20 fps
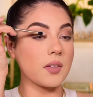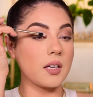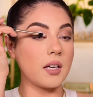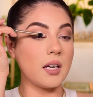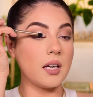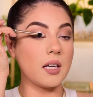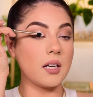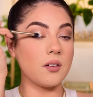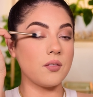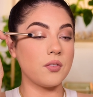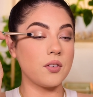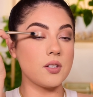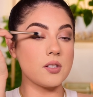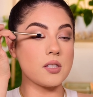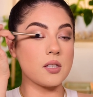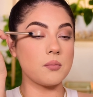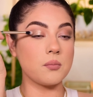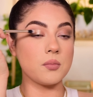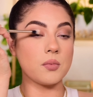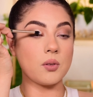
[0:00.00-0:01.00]
And at first
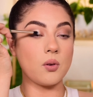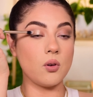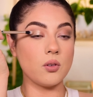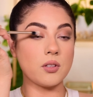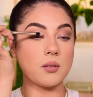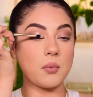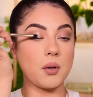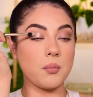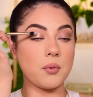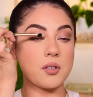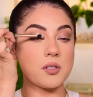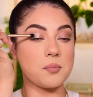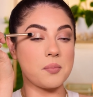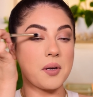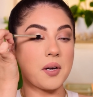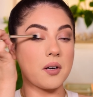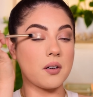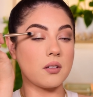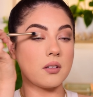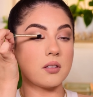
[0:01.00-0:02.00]
I'm holding my brush
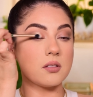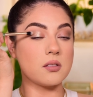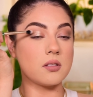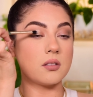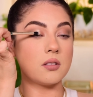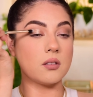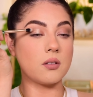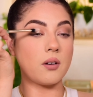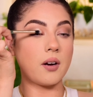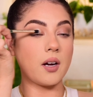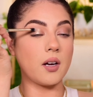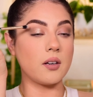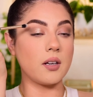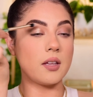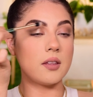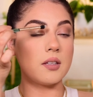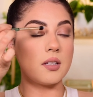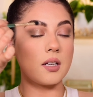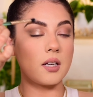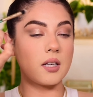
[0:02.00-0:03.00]
parallel to the ground,
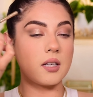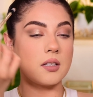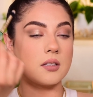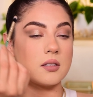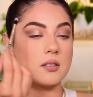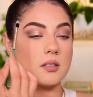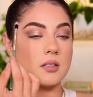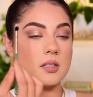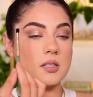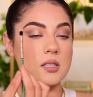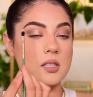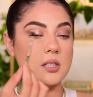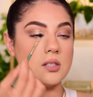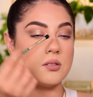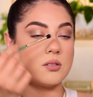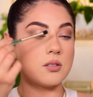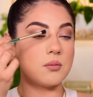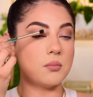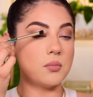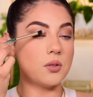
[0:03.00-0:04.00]
and then I continue
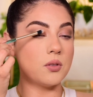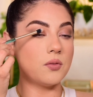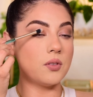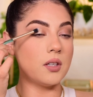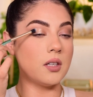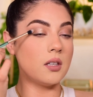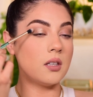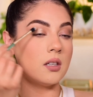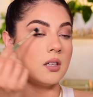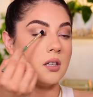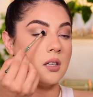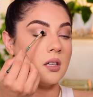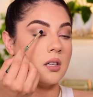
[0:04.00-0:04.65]
to move it